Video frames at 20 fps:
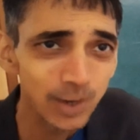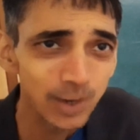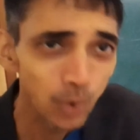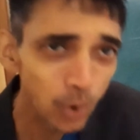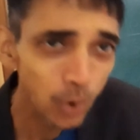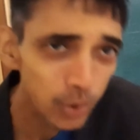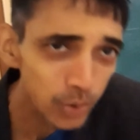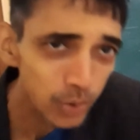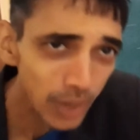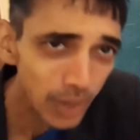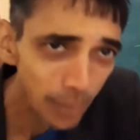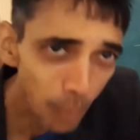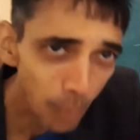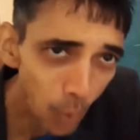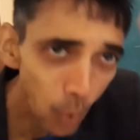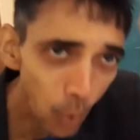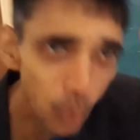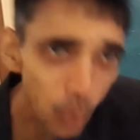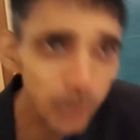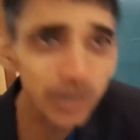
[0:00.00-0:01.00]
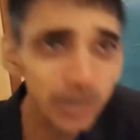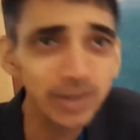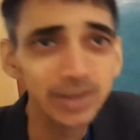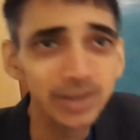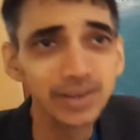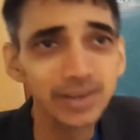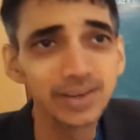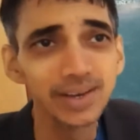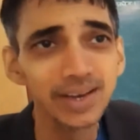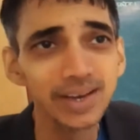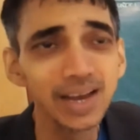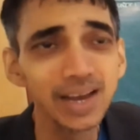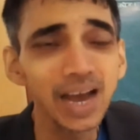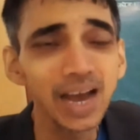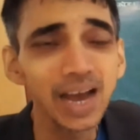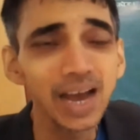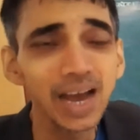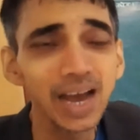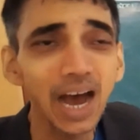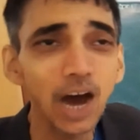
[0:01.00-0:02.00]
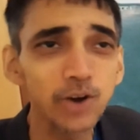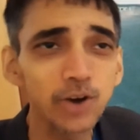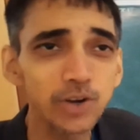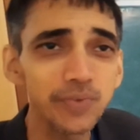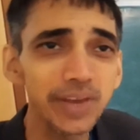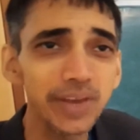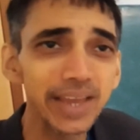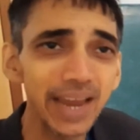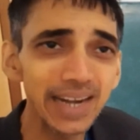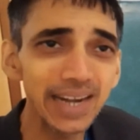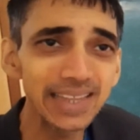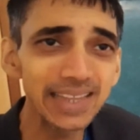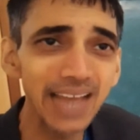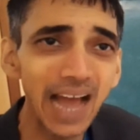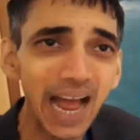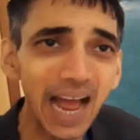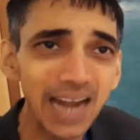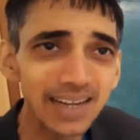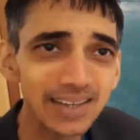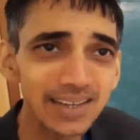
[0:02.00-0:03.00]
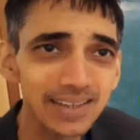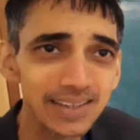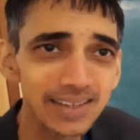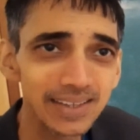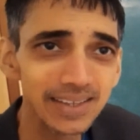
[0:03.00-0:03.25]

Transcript: Go to the mood. How did we get that?